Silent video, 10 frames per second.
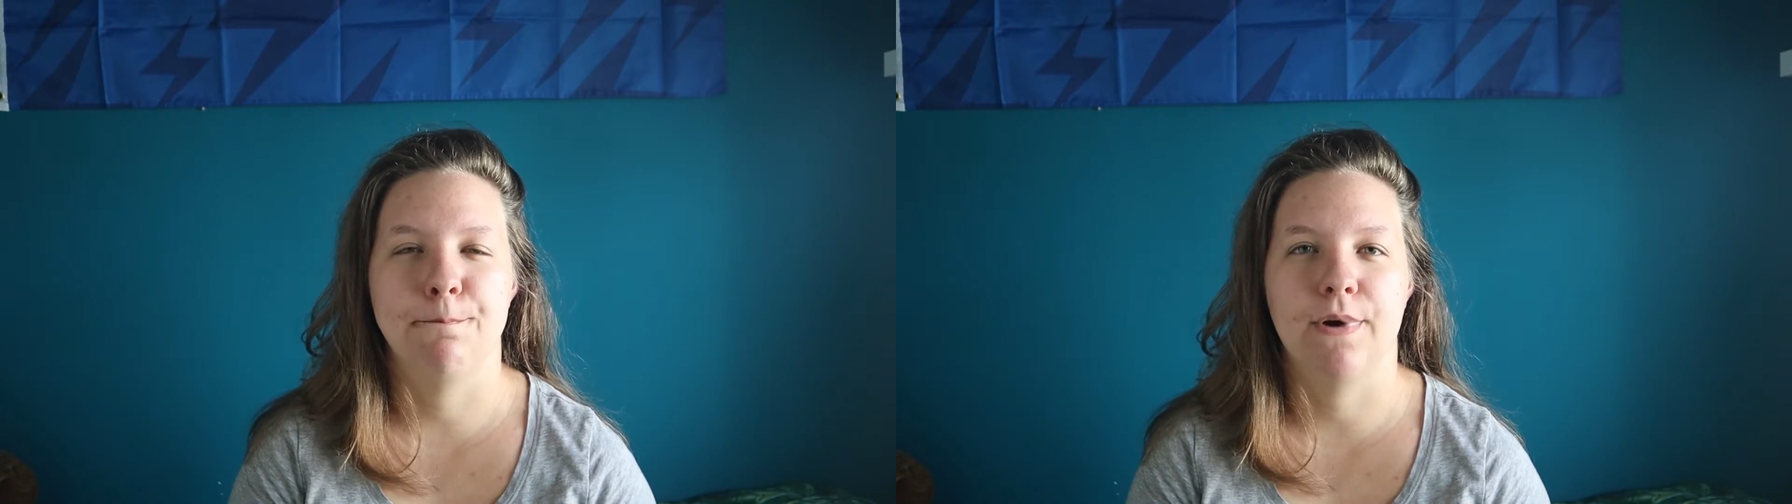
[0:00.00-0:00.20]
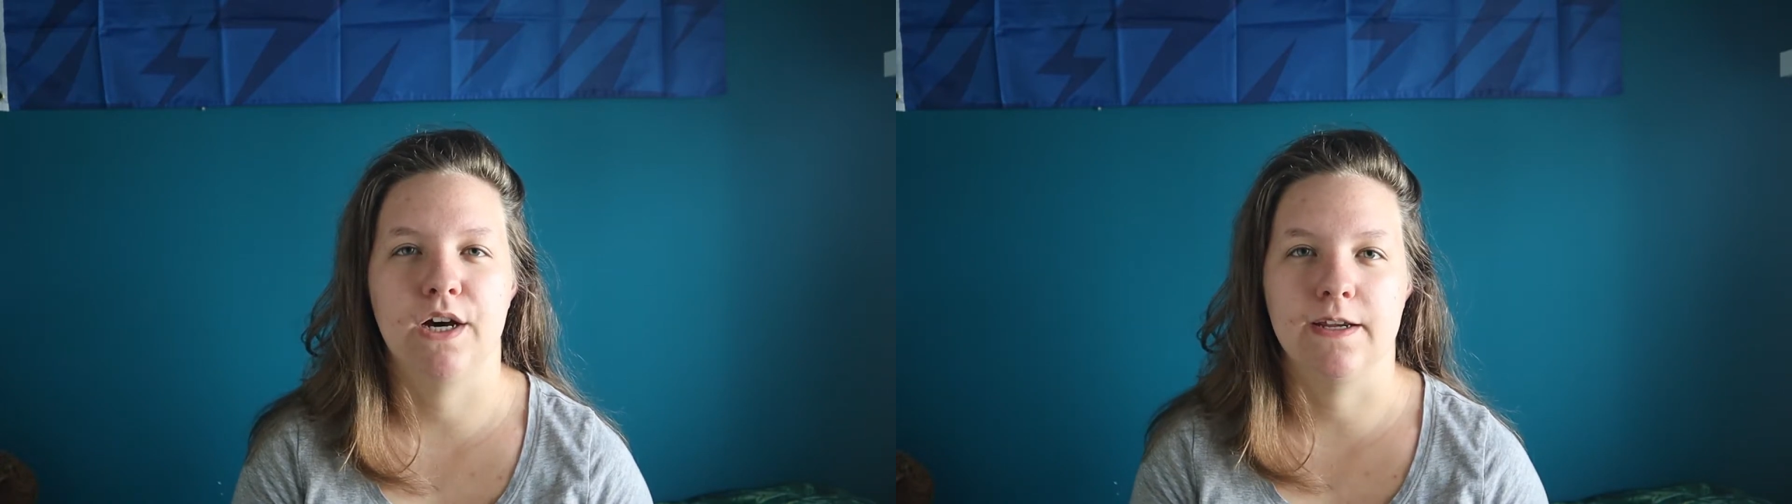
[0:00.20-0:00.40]

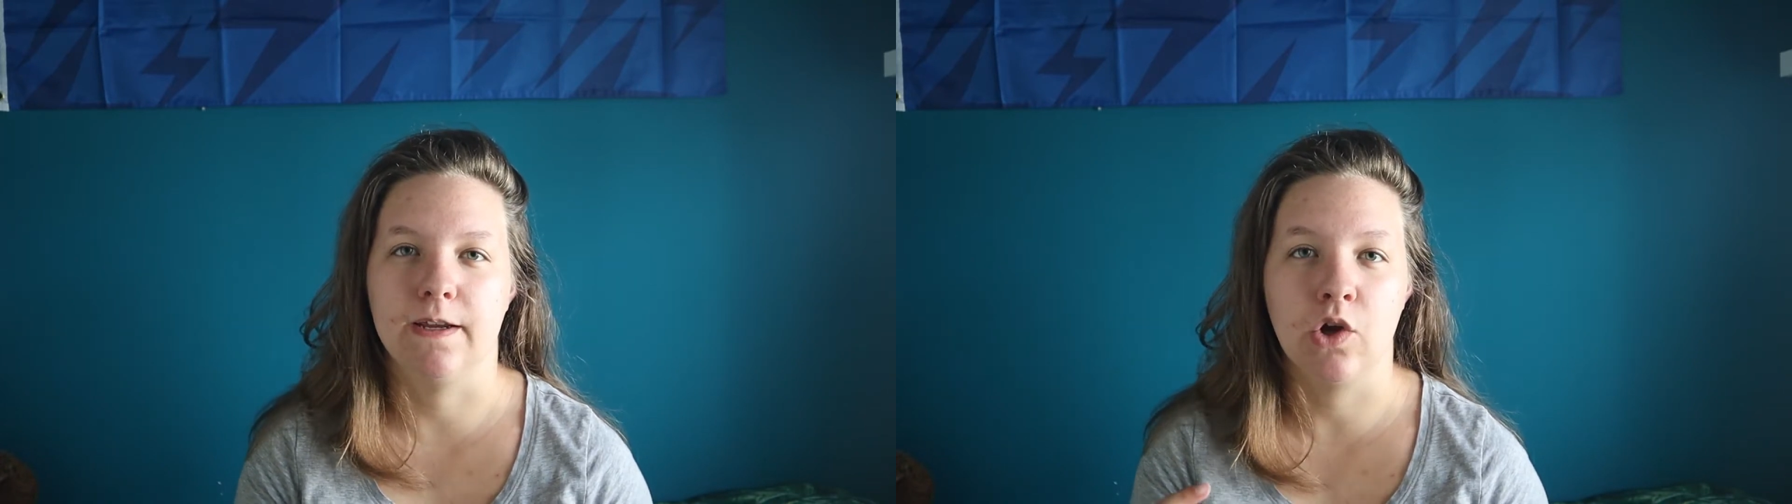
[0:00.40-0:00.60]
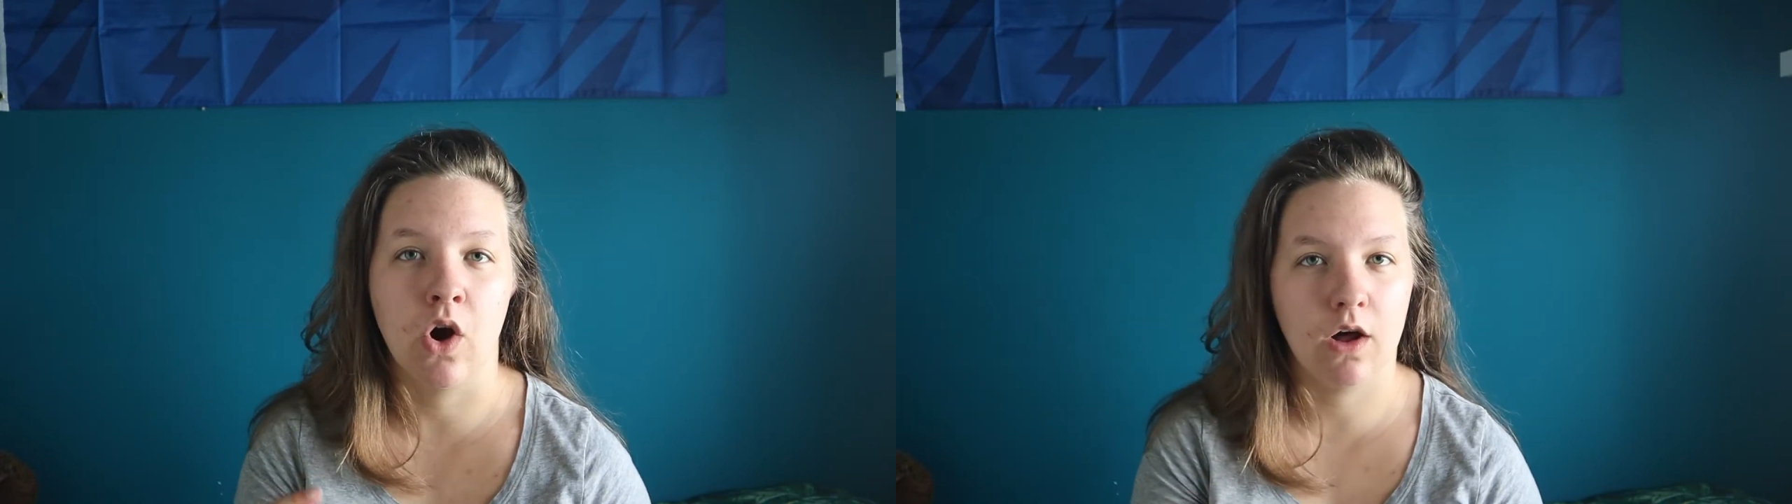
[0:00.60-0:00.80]
my
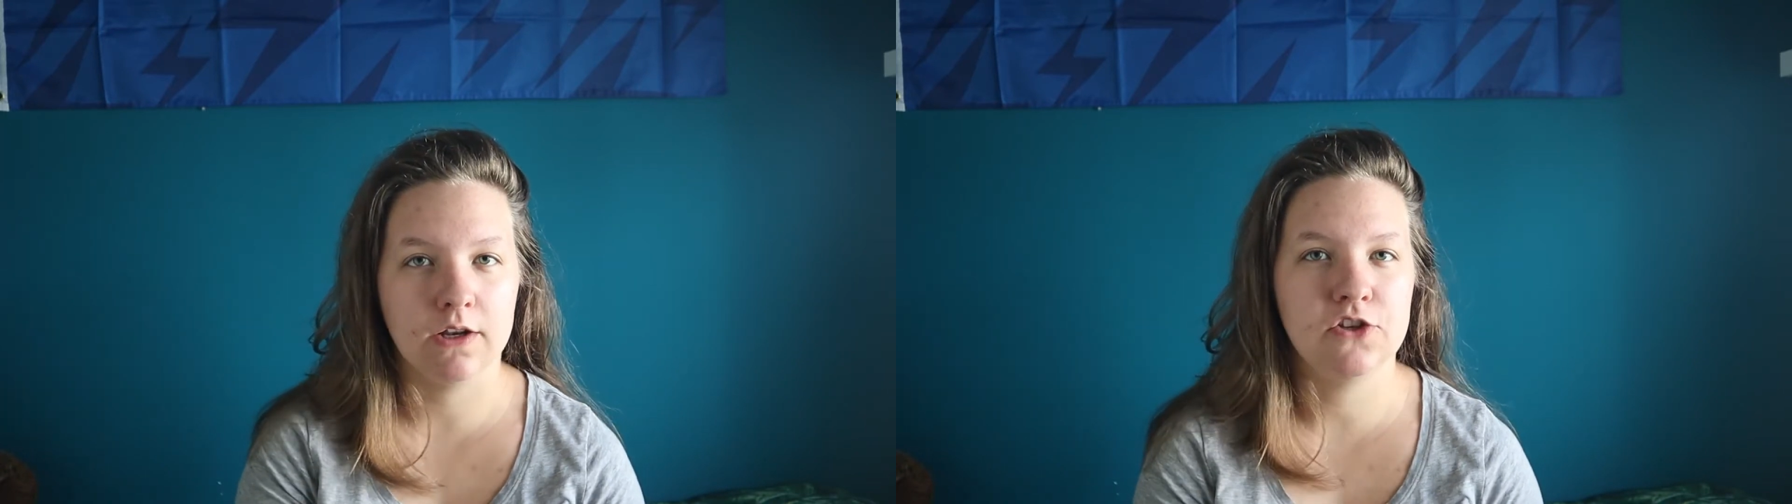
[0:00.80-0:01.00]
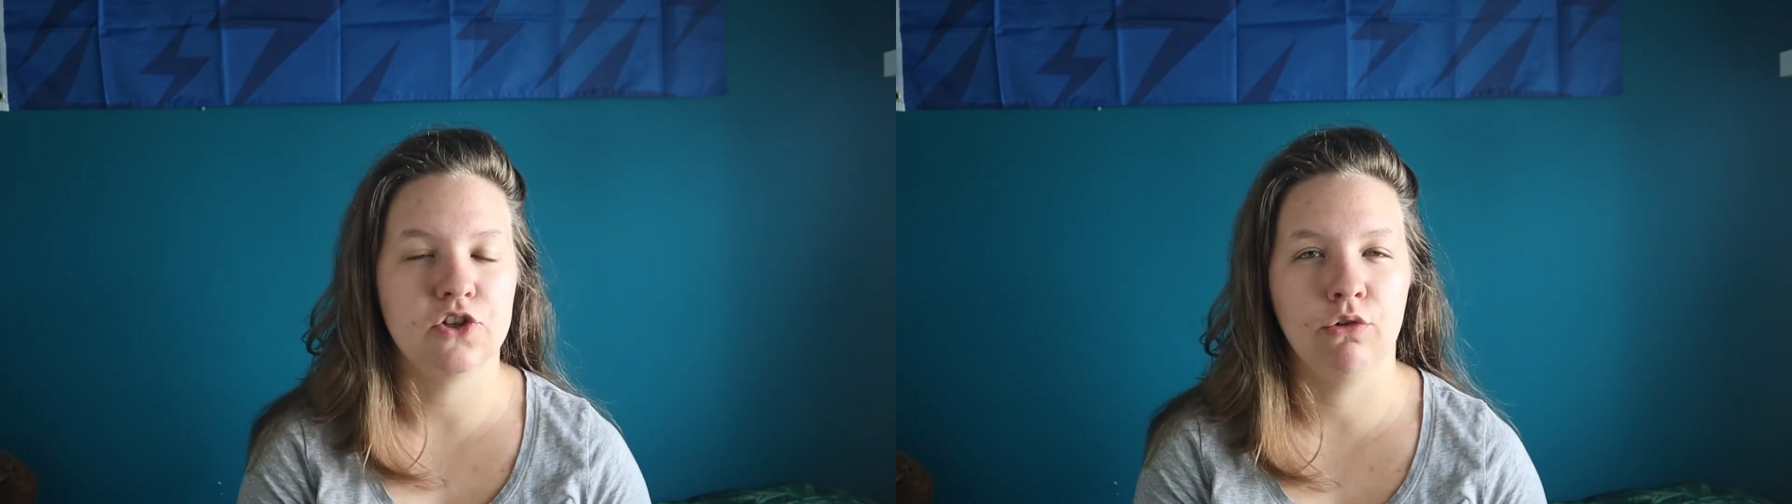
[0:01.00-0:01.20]

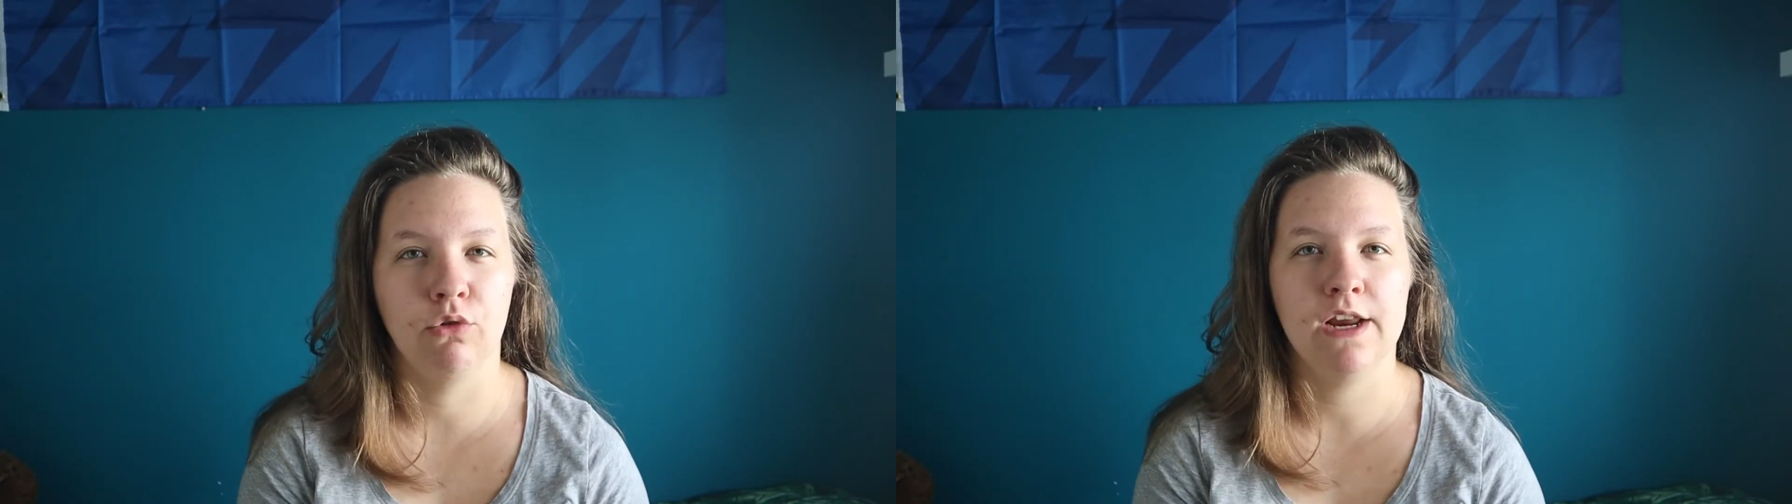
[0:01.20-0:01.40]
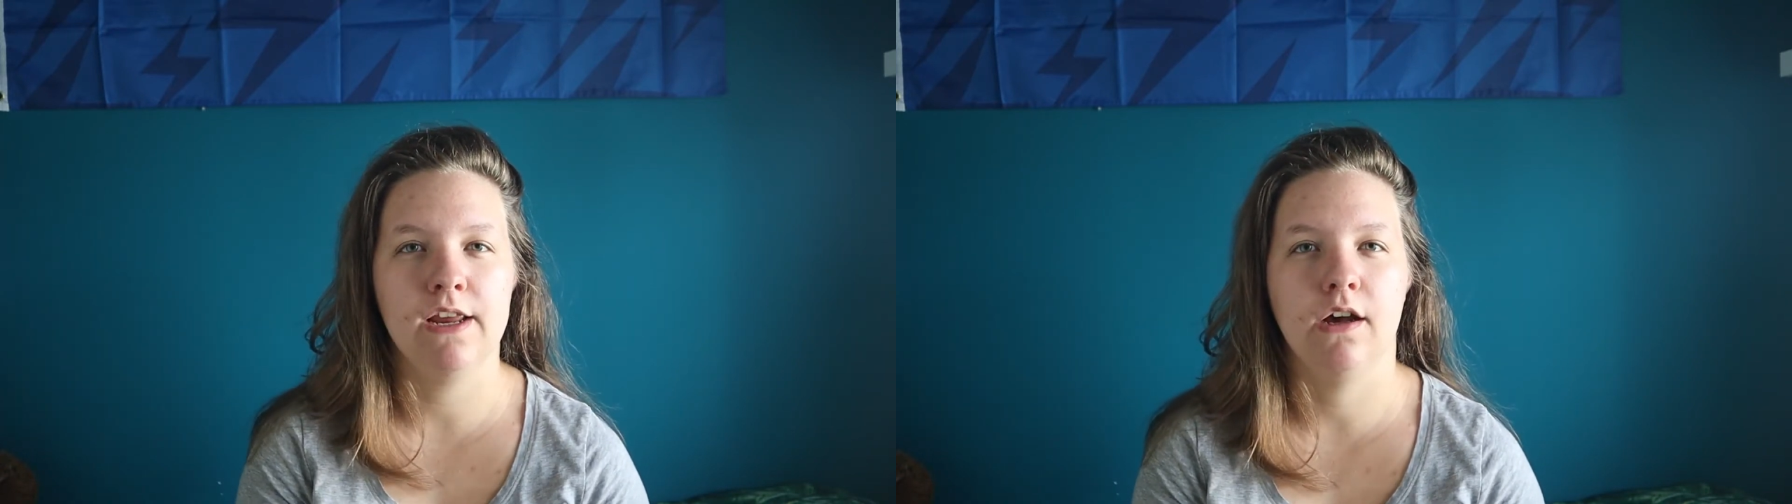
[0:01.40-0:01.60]
college
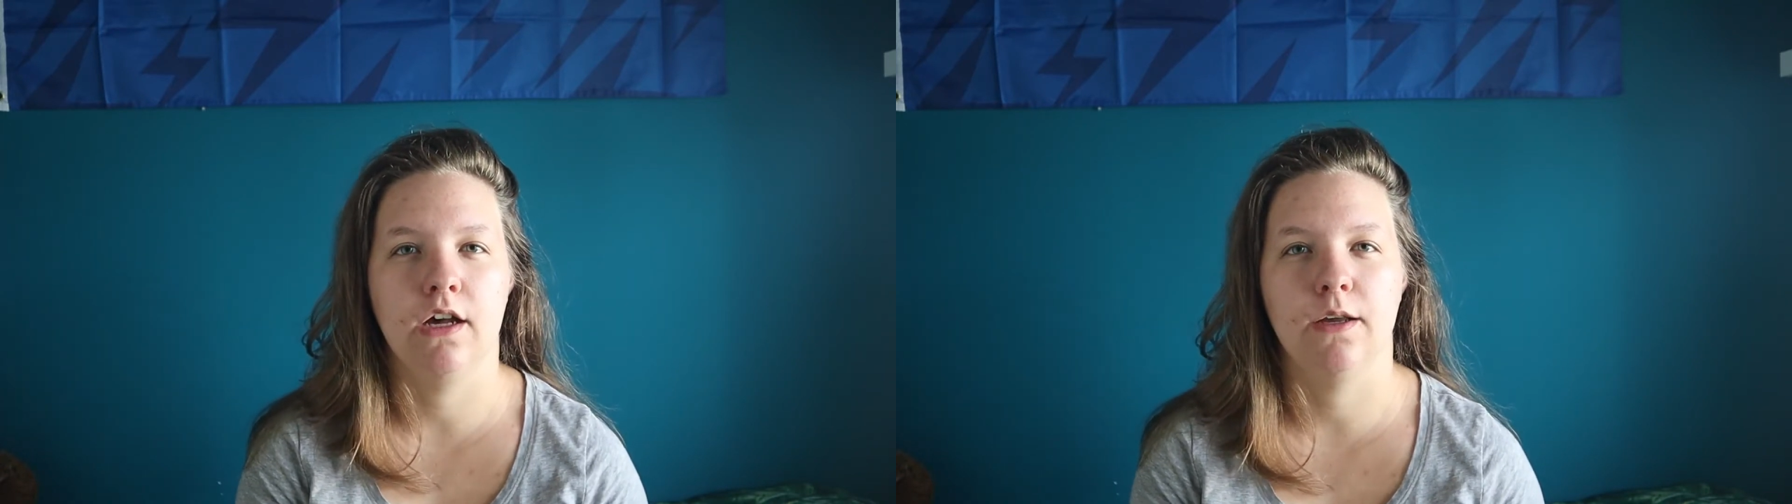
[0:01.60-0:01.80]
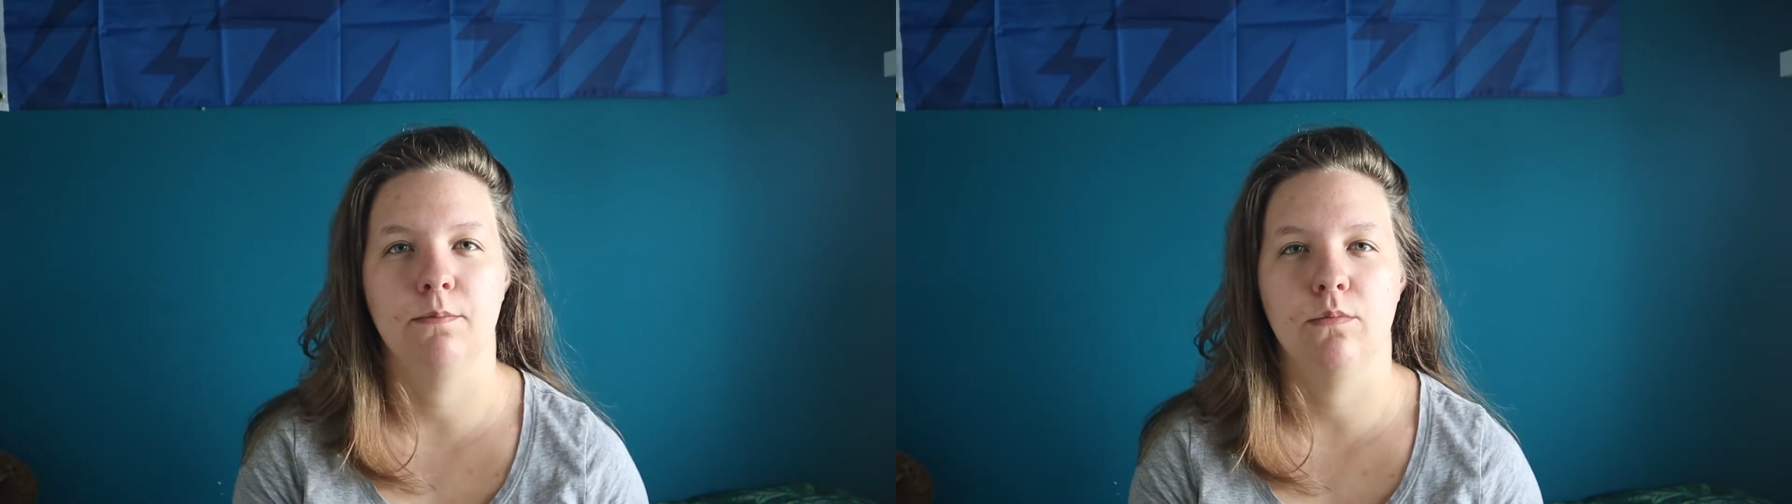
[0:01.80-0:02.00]
degree.
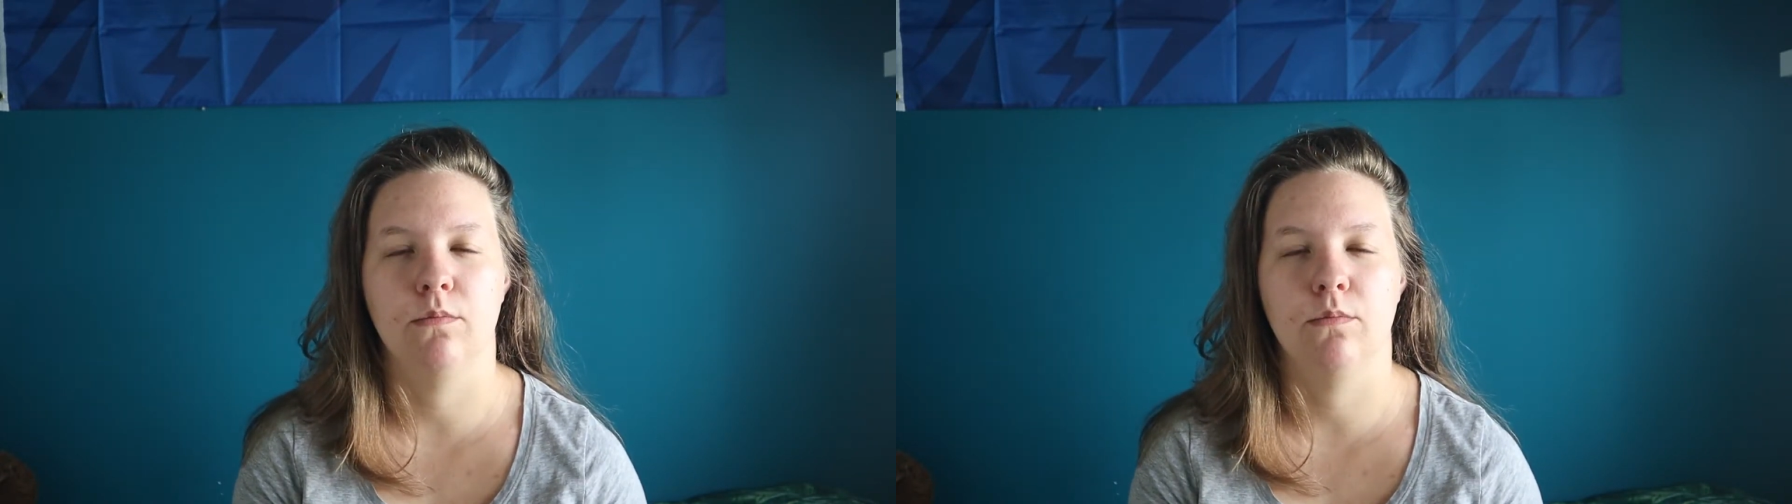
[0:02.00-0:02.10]
I